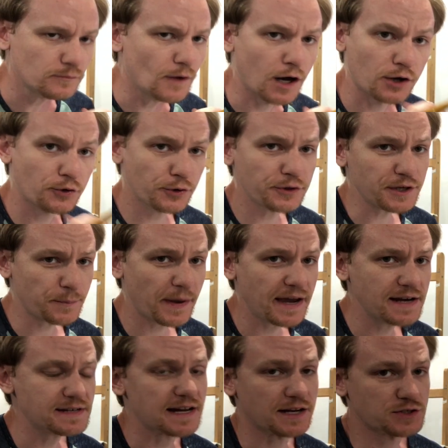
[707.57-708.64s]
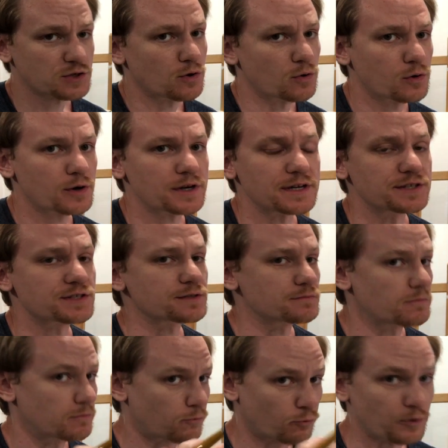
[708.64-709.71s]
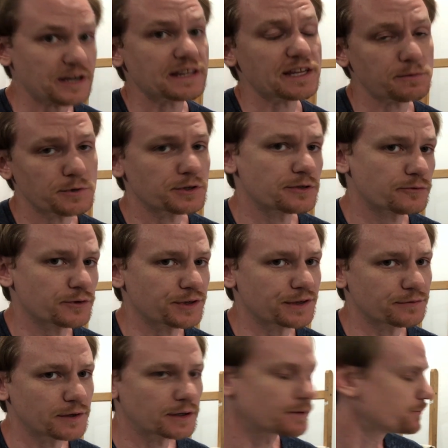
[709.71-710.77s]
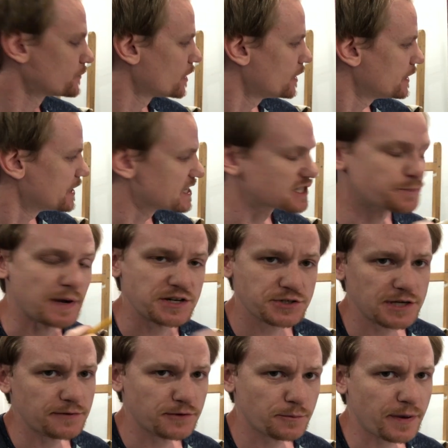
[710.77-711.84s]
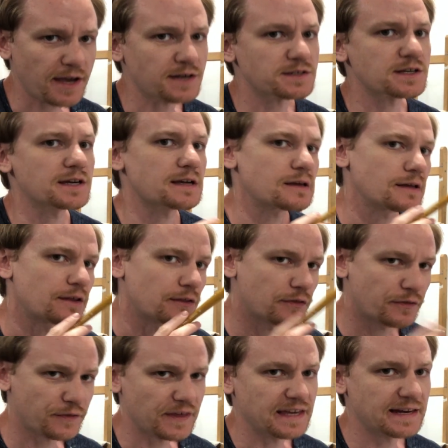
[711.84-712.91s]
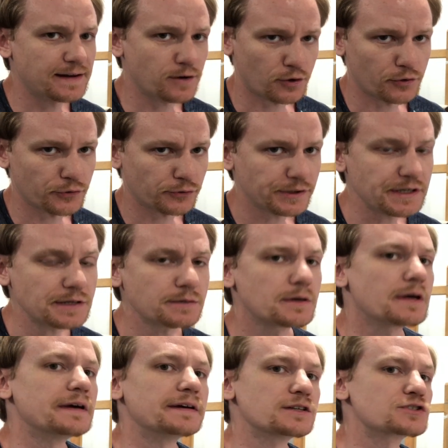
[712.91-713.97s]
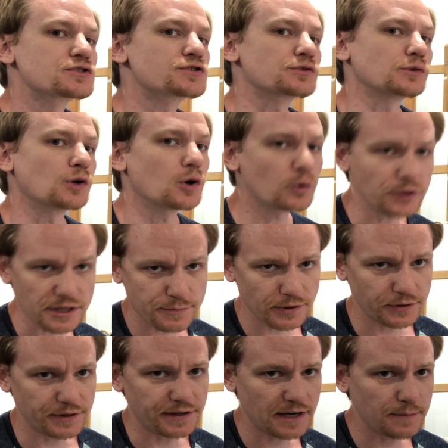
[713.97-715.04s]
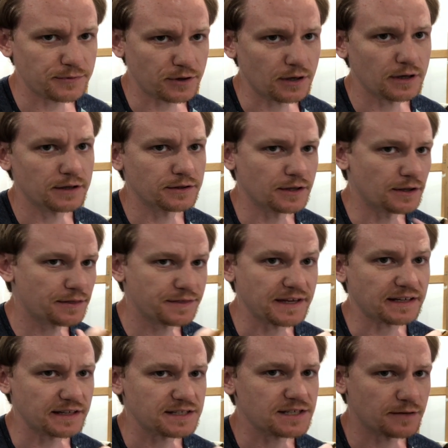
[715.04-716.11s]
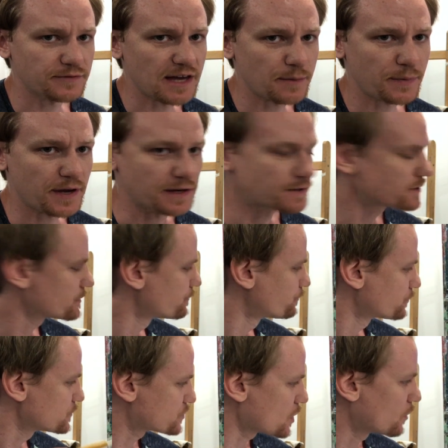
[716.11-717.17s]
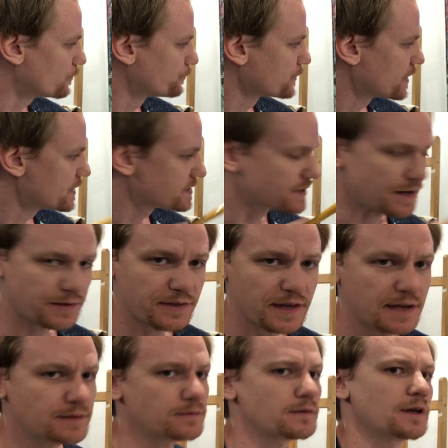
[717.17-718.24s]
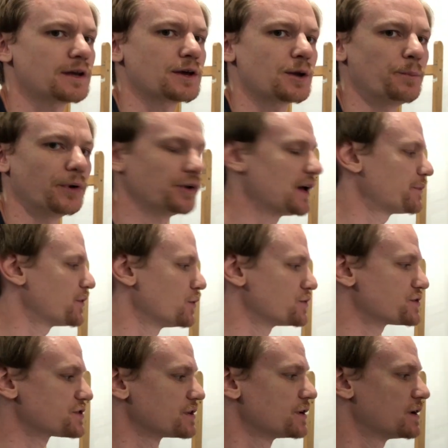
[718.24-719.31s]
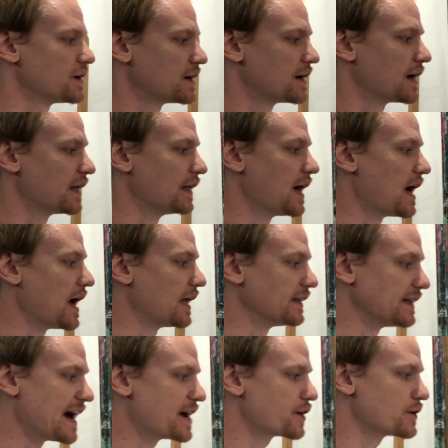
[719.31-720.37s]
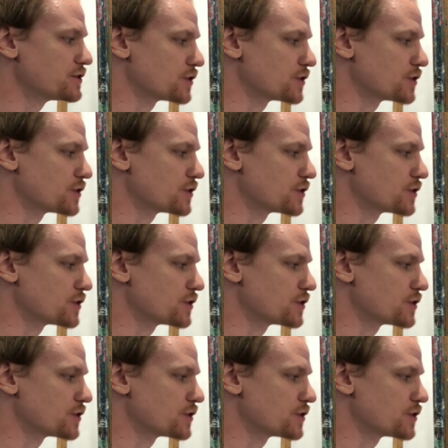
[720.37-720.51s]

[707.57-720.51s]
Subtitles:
Acrylic paint at its core is really, really forgiving, especially if you're painting thin early, slowly building up the thickness of that paint. So stay thin, build up those lighter and